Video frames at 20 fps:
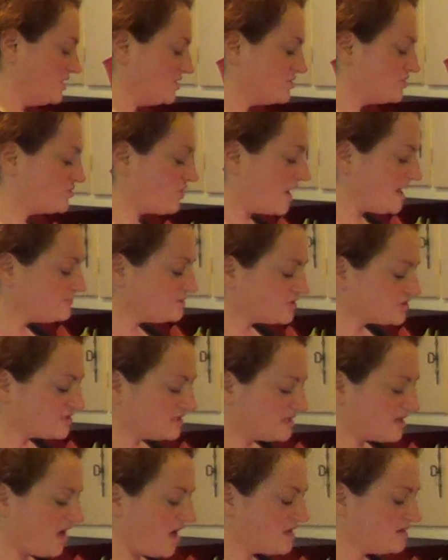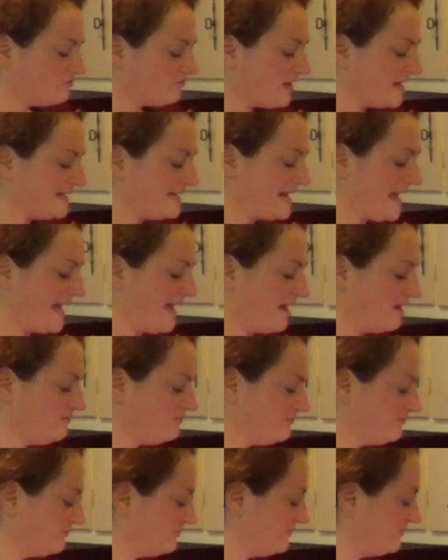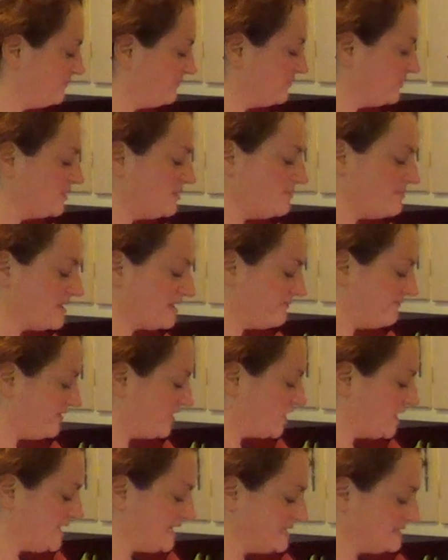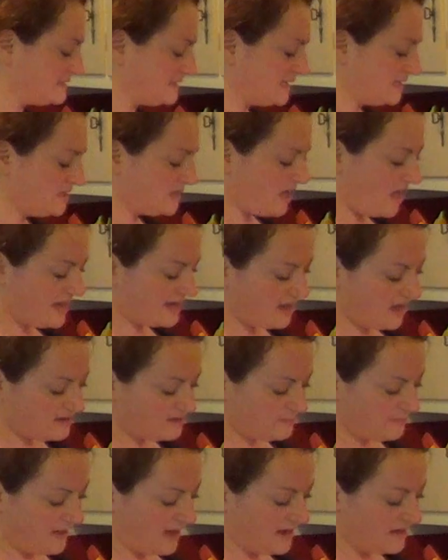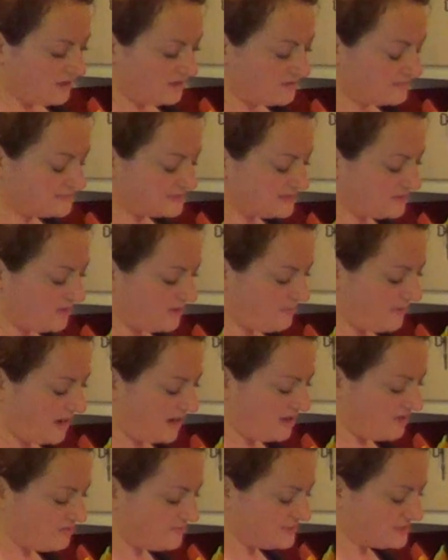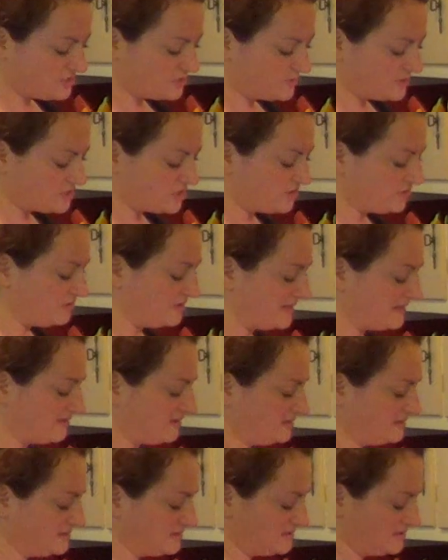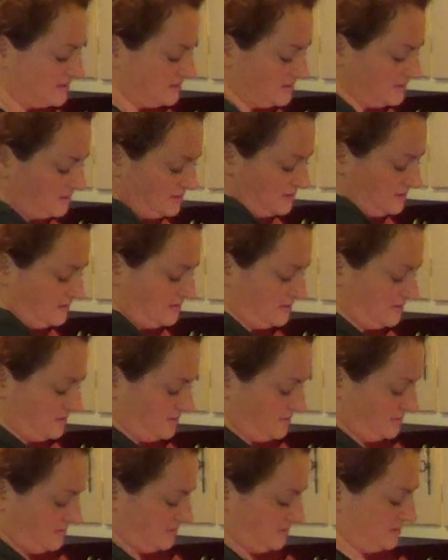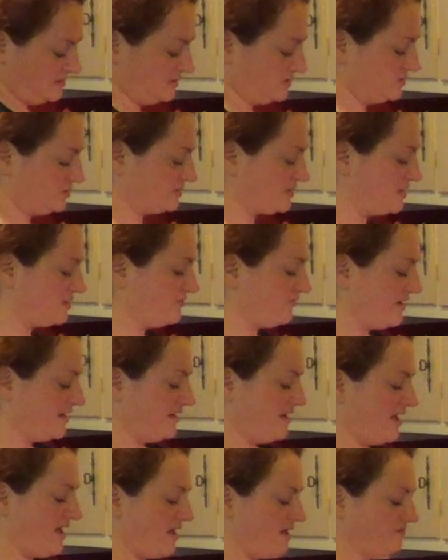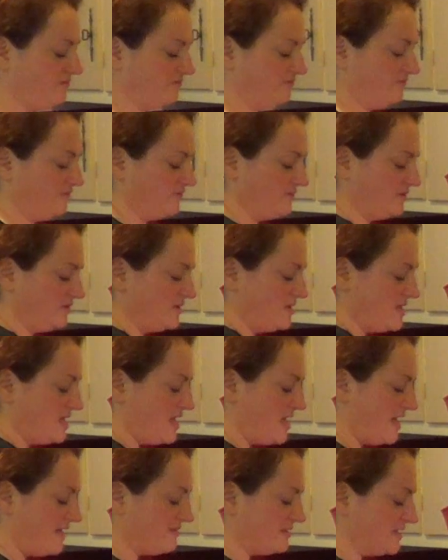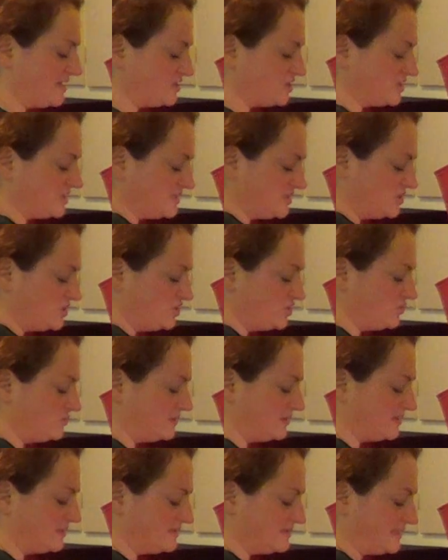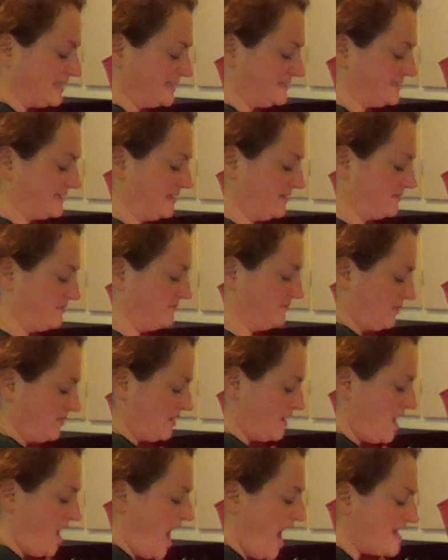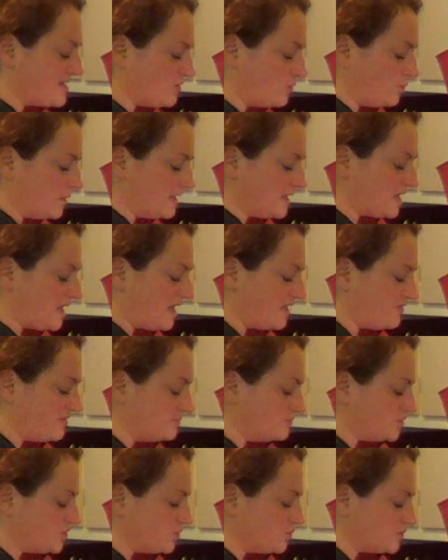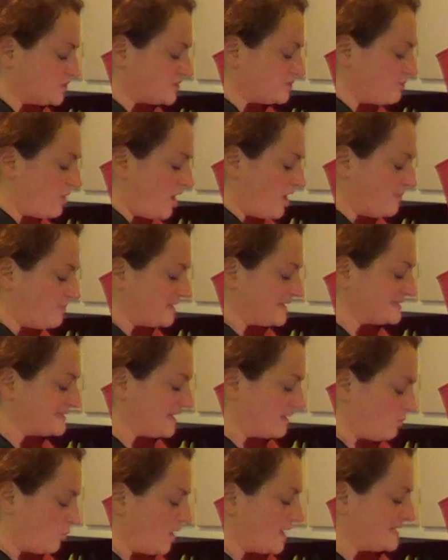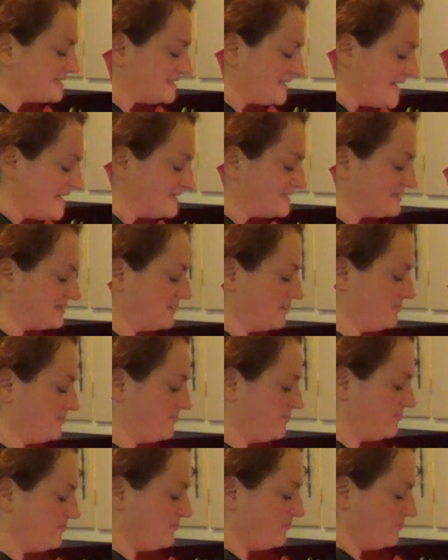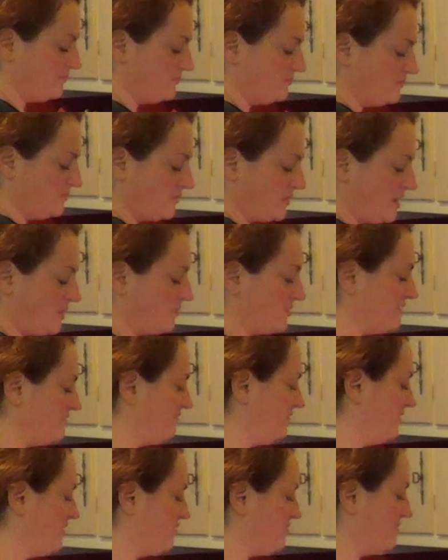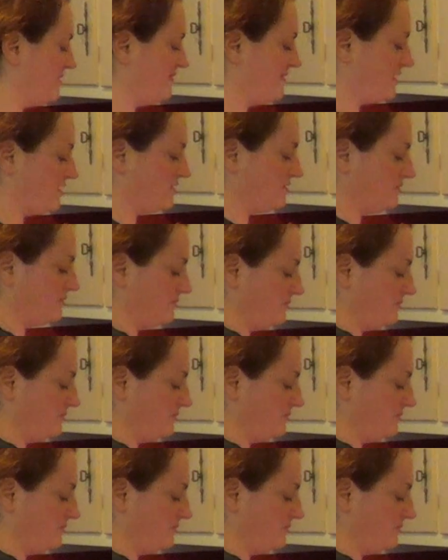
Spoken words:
So I'm just going to cut it right in half, make it very easy. I kind of pile them. See how I pile them into each other like this? Just cut it right in half. And then I just do a little dicing. I don't want to cut them too small because I want to taste them. I want to feel them in there.